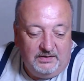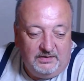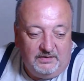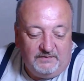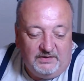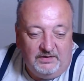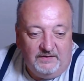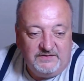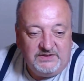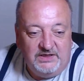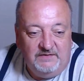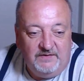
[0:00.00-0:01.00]
of the live
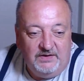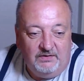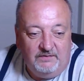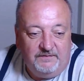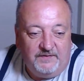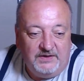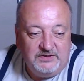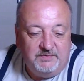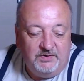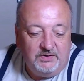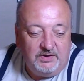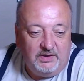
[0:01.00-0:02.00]
TV on
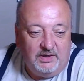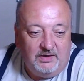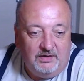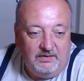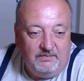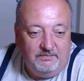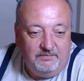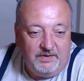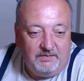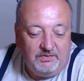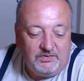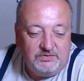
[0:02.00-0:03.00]
Facebook.
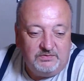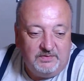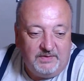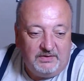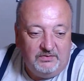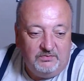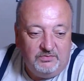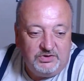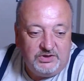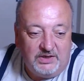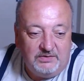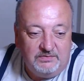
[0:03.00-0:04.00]
I'm not talking about normal
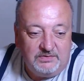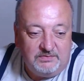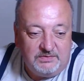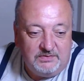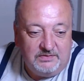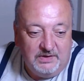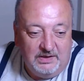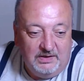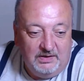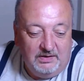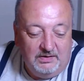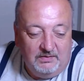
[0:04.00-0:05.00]
channels. I'm talking
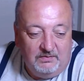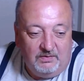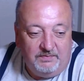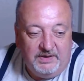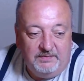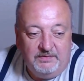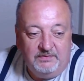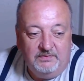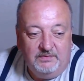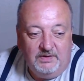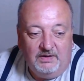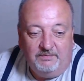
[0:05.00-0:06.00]
what
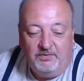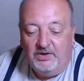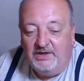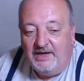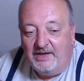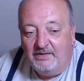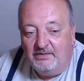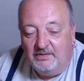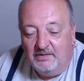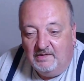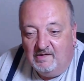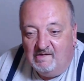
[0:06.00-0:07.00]
people are putting out,
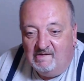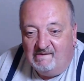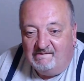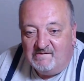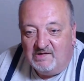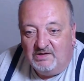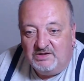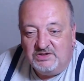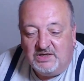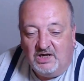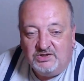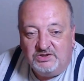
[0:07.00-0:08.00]
like
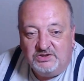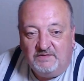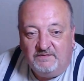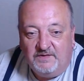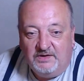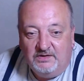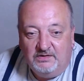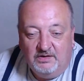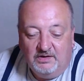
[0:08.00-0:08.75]
discussions and everything.